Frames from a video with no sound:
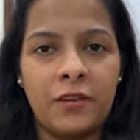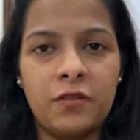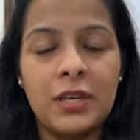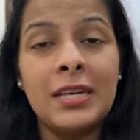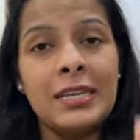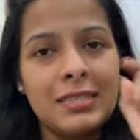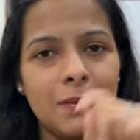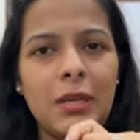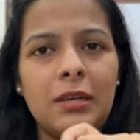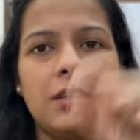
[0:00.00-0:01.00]
life.
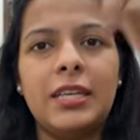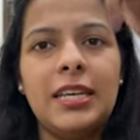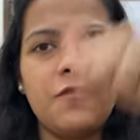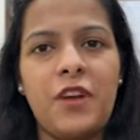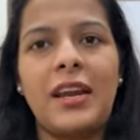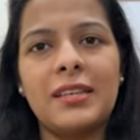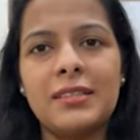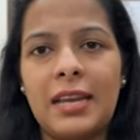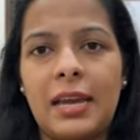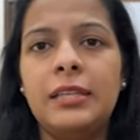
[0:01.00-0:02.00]
Similarly, in
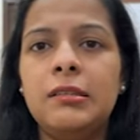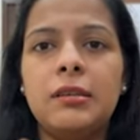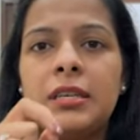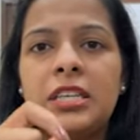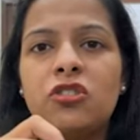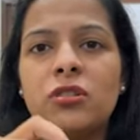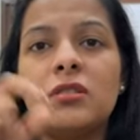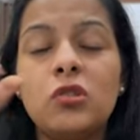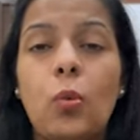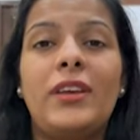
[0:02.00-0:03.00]
Frankenstein, the creature
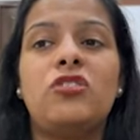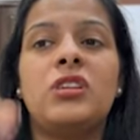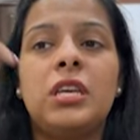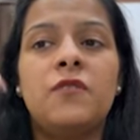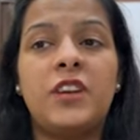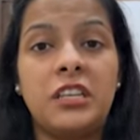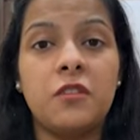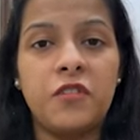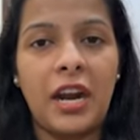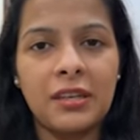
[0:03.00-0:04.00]
is questioning
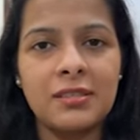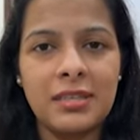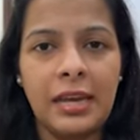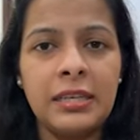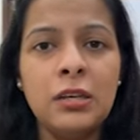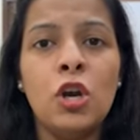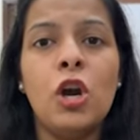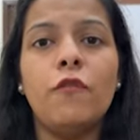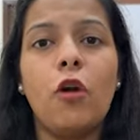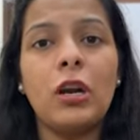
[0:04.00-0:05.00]
Victor Frankenstein
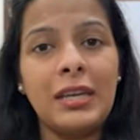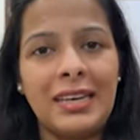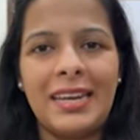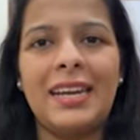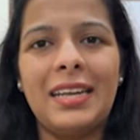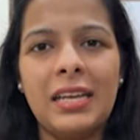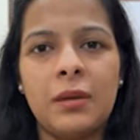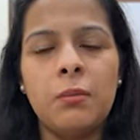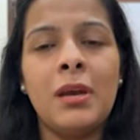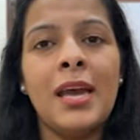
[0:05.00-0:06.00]
for creating
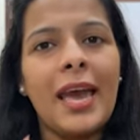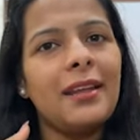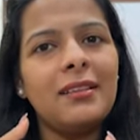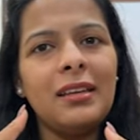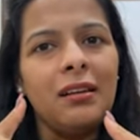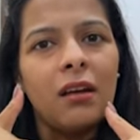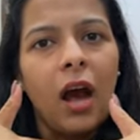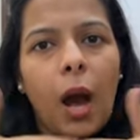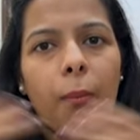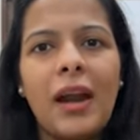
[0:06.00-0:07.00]
him and then
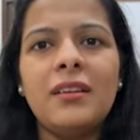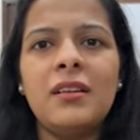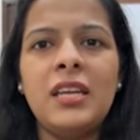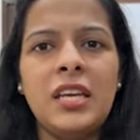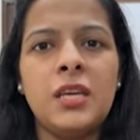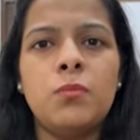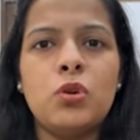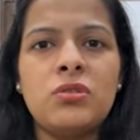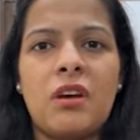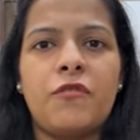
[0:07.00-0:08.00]
abandoning him
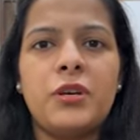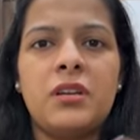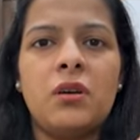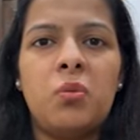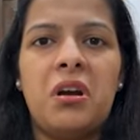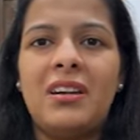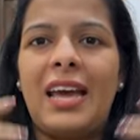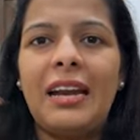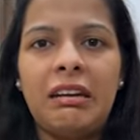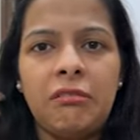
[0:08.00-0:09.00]
to suffer in a
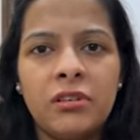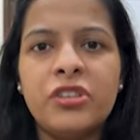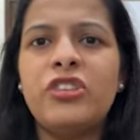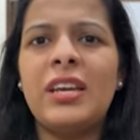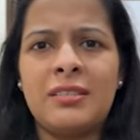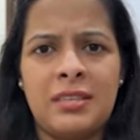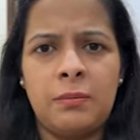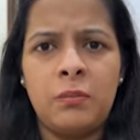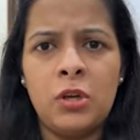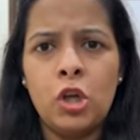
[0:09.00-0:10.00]
world that rejects
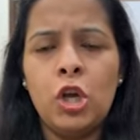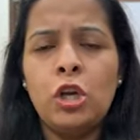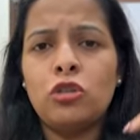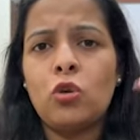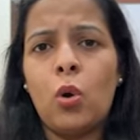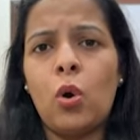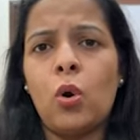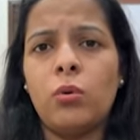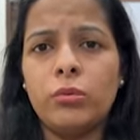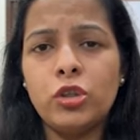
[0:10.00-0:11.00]
him.
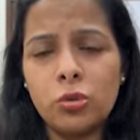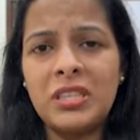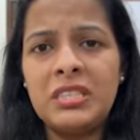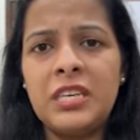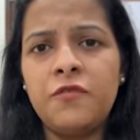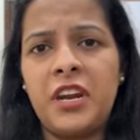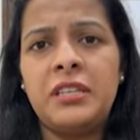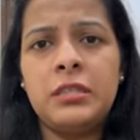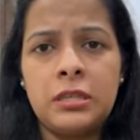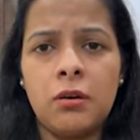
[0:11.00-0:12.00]
So, you can see,
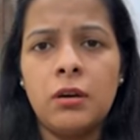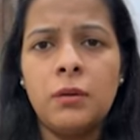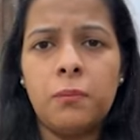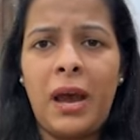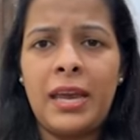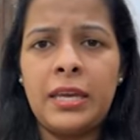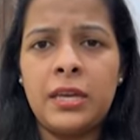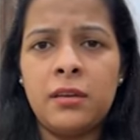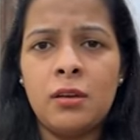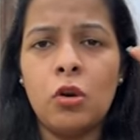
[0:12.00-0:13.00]
friends, here,
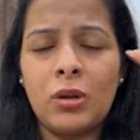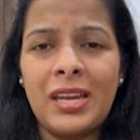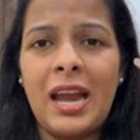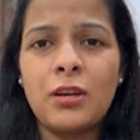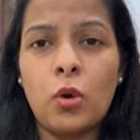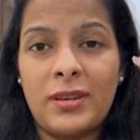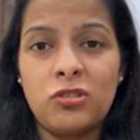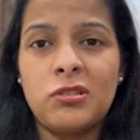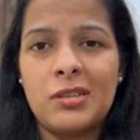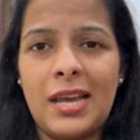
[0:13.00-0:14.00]
by looking at
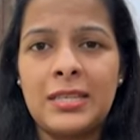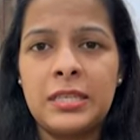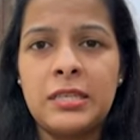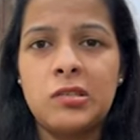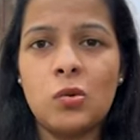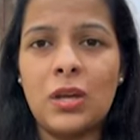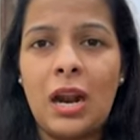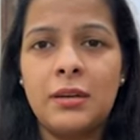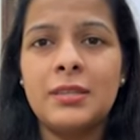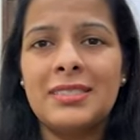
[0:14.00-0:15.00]
questions like these, you
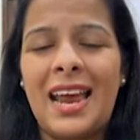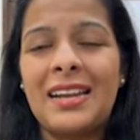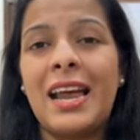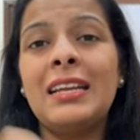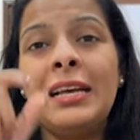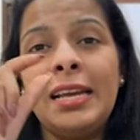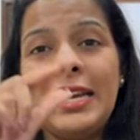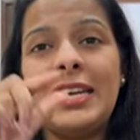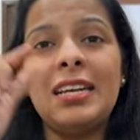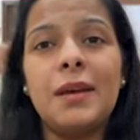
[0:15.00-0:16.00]
can understand that
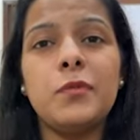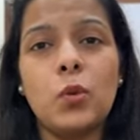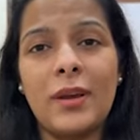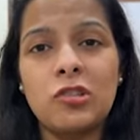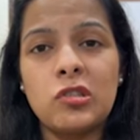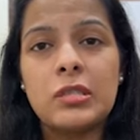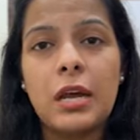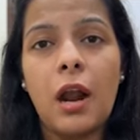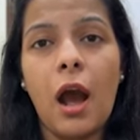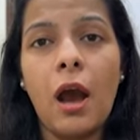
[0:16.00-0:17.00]
in-depth questions
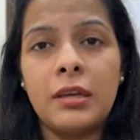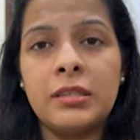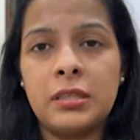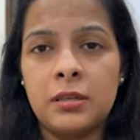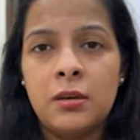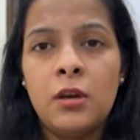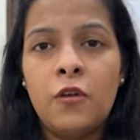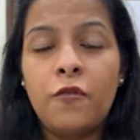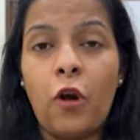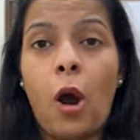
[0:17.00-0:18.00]
are asked
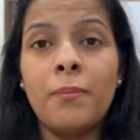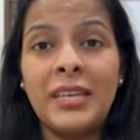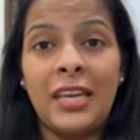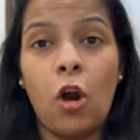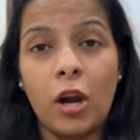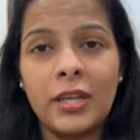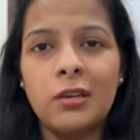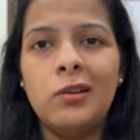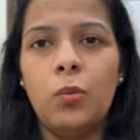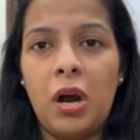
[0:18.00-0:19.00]
from
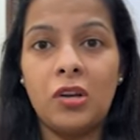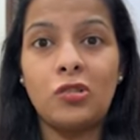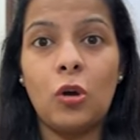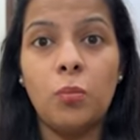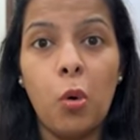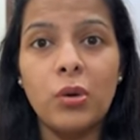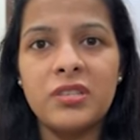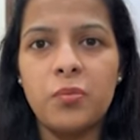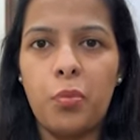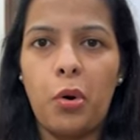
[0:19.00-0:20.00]
canonical works or
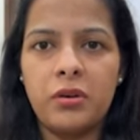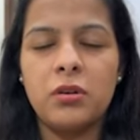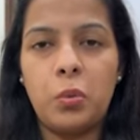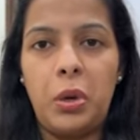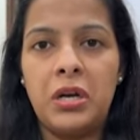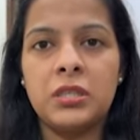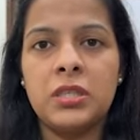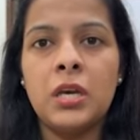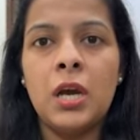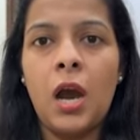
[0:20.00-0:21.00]
most important
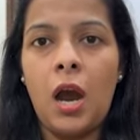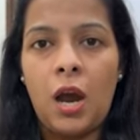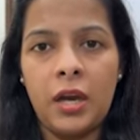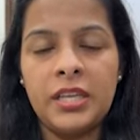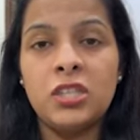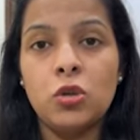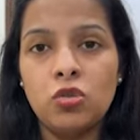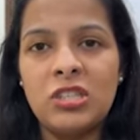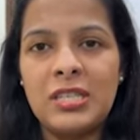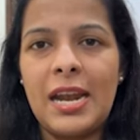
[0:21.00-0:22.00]
works in
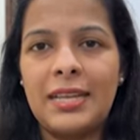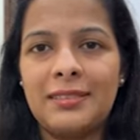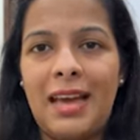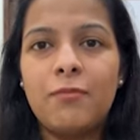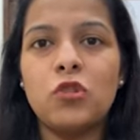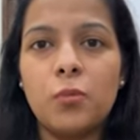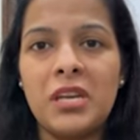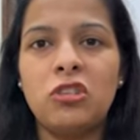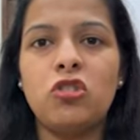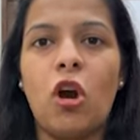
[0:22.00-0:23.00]
UGC NET exam. So,
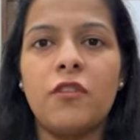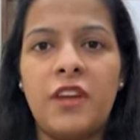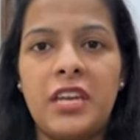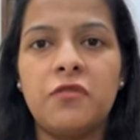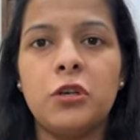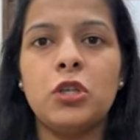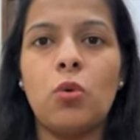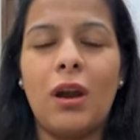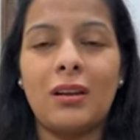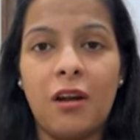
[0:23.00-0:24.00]
make sure whenever
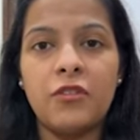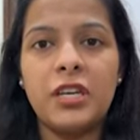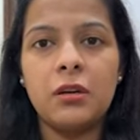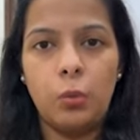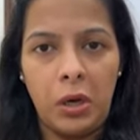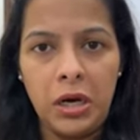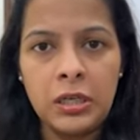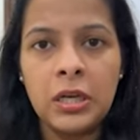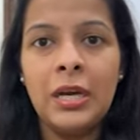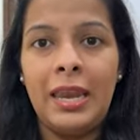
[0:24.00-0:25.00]
you are covering a
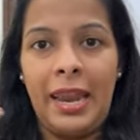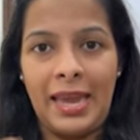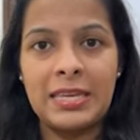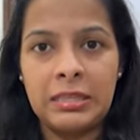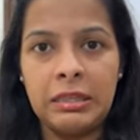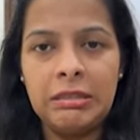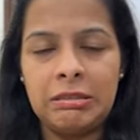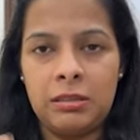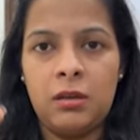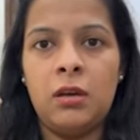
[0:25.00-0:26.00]
work like
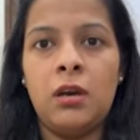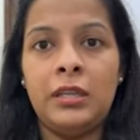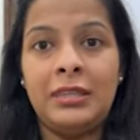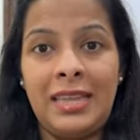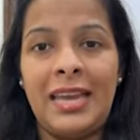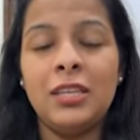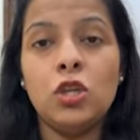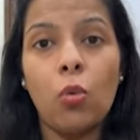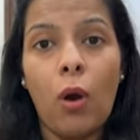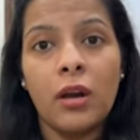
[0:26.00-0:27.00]
this, then
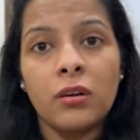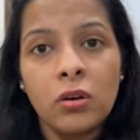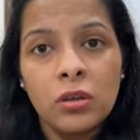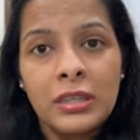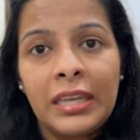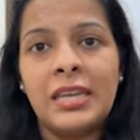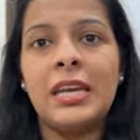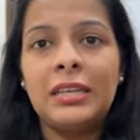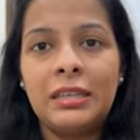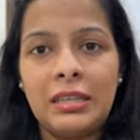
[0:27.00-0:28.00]
you are
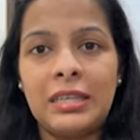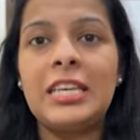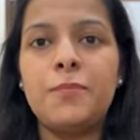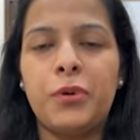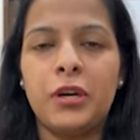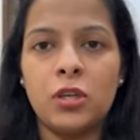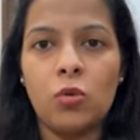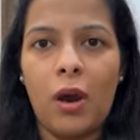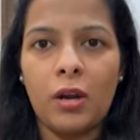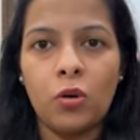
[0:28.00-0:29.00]
digging deeper,
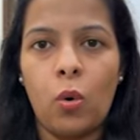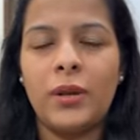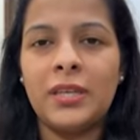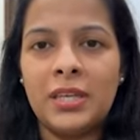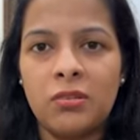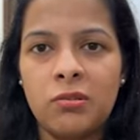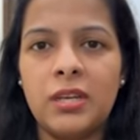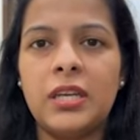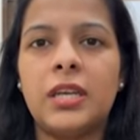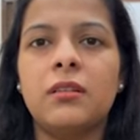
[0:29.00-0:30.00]
you are going and
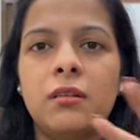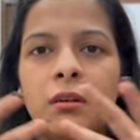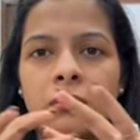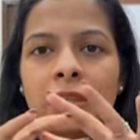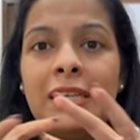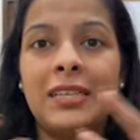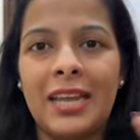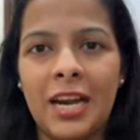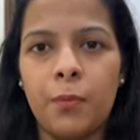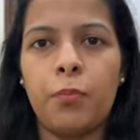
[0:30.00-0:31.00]
reading the
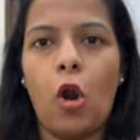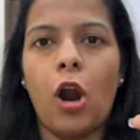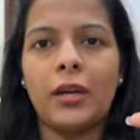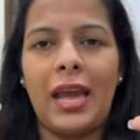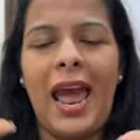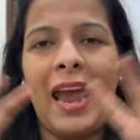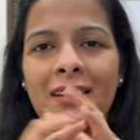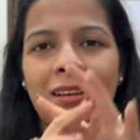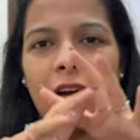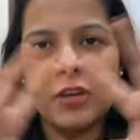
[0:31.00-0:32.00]
detailed plot
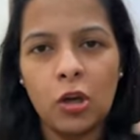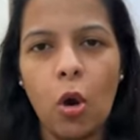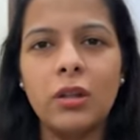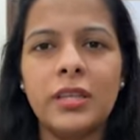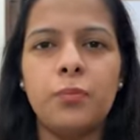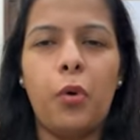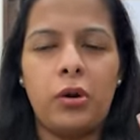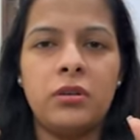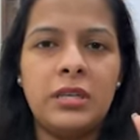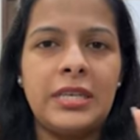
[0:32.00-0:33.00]
and covering all the
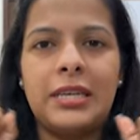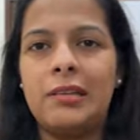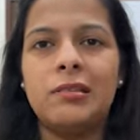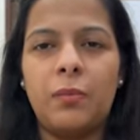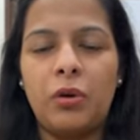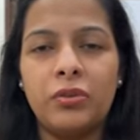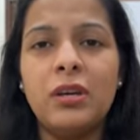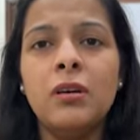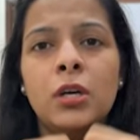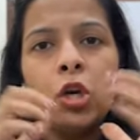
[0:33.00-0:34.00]
important details about
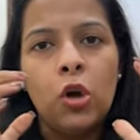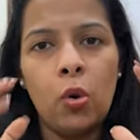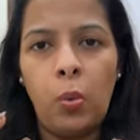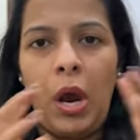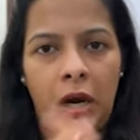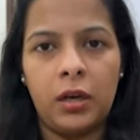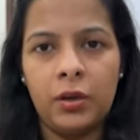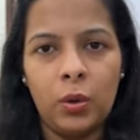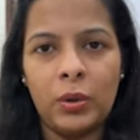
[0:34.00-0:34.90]
the work.